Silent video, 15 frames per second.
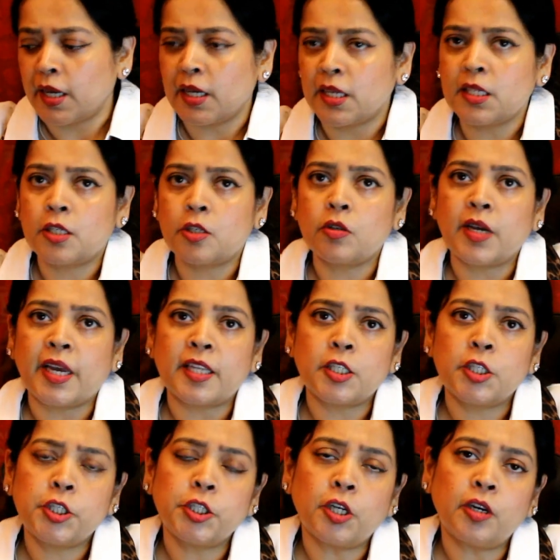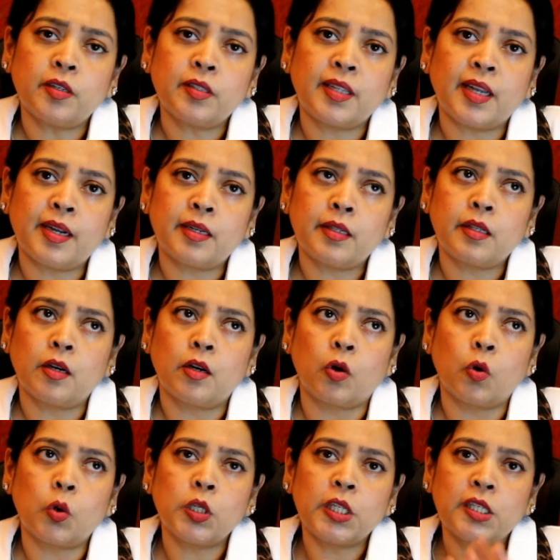is to ensure that the
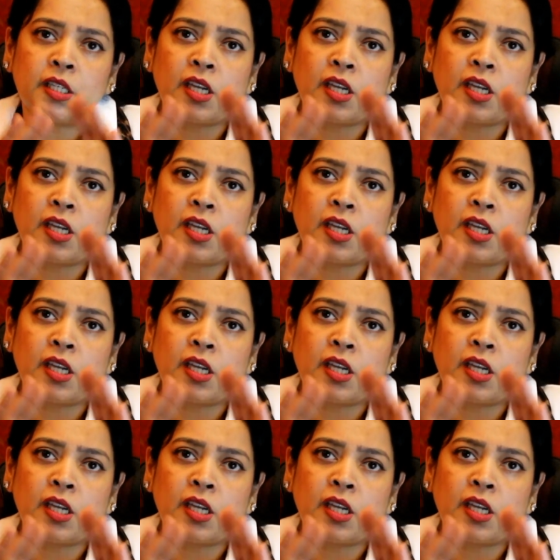whole